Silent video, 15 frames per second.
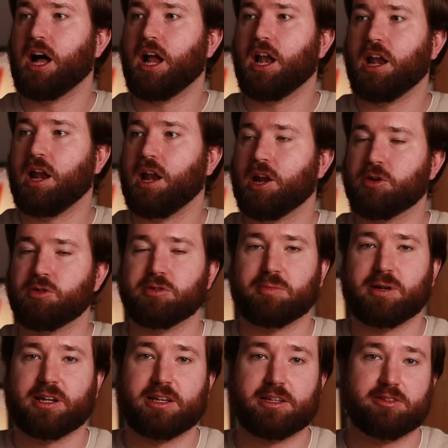a load of
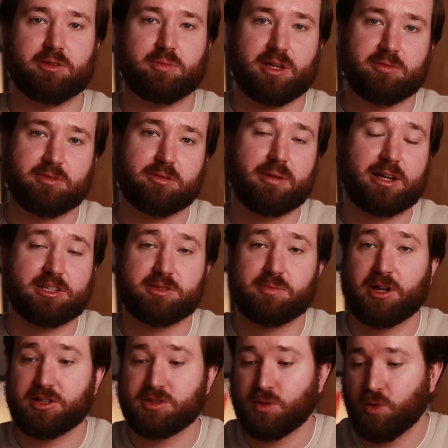money to be able to
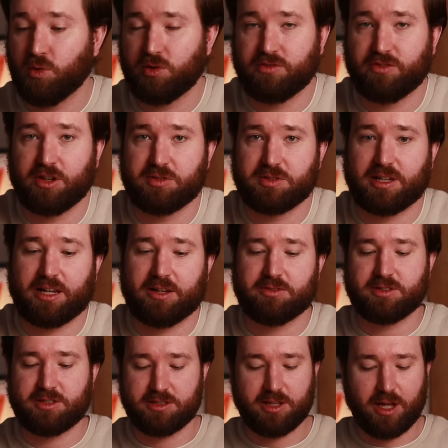maximise all of those
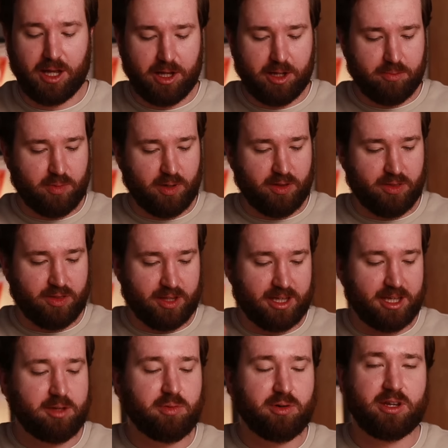allowances. But the
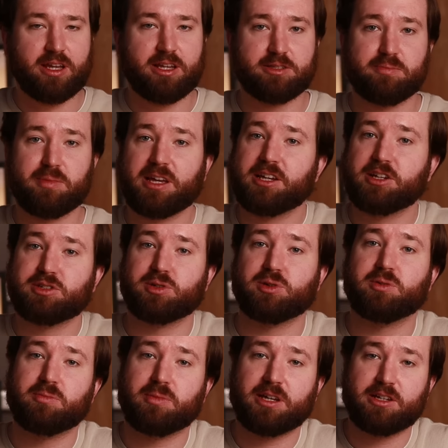key point is making
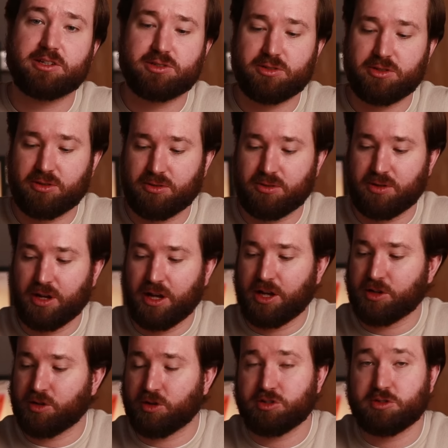sure you're
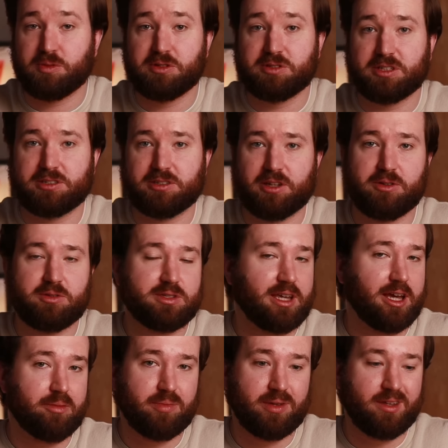contributing to those
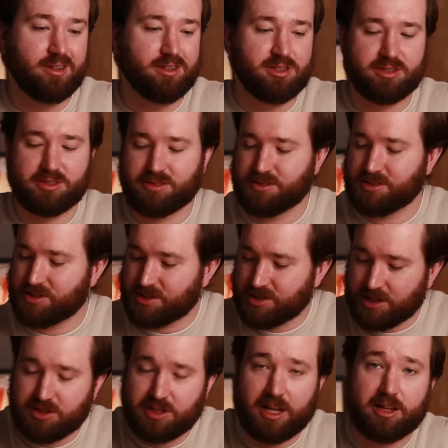can be just
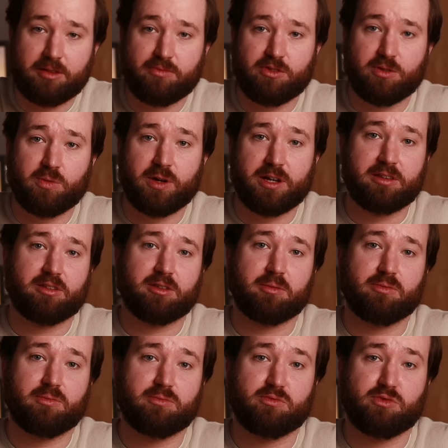such a helpful way to
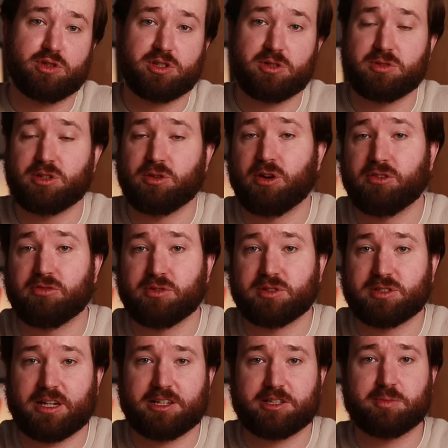reduce your overall
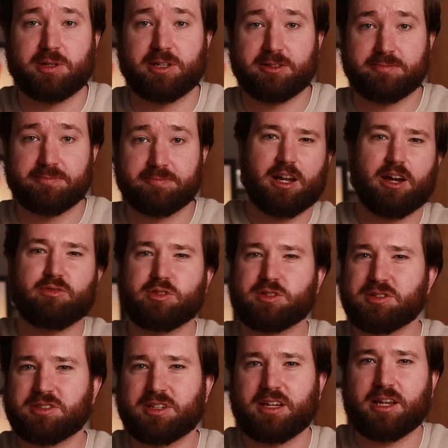tax bill. And I've
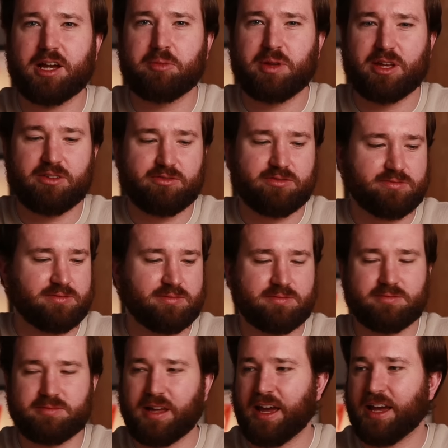also seen a bit of
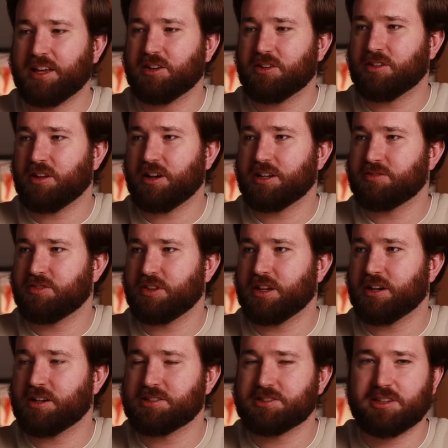hate online for
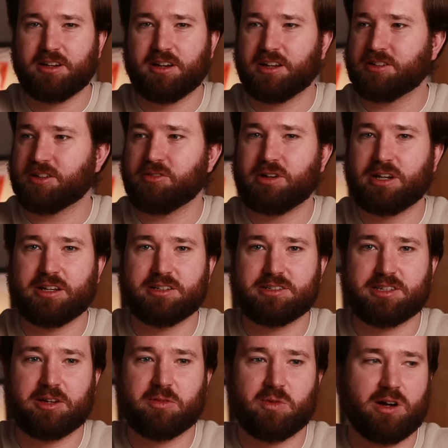the ISA, and I don't really
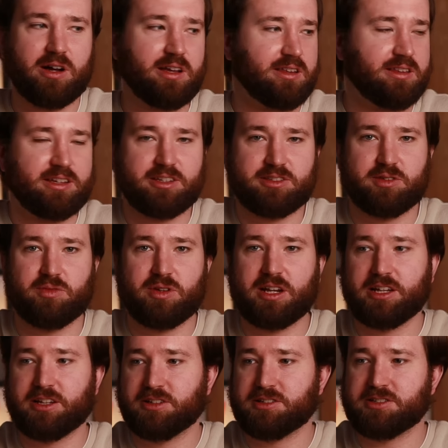understand why. I think it's a
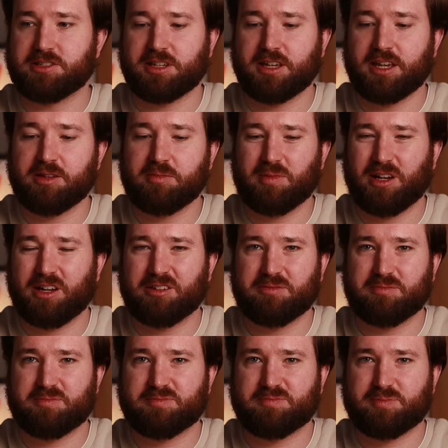really good scheme
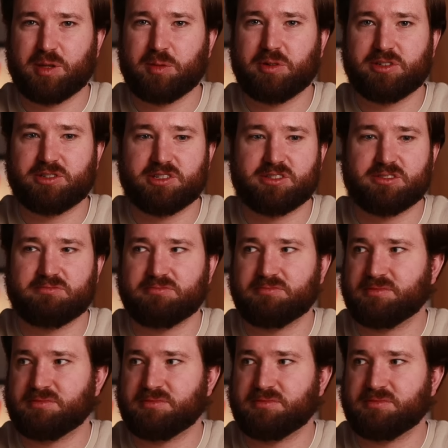and people are just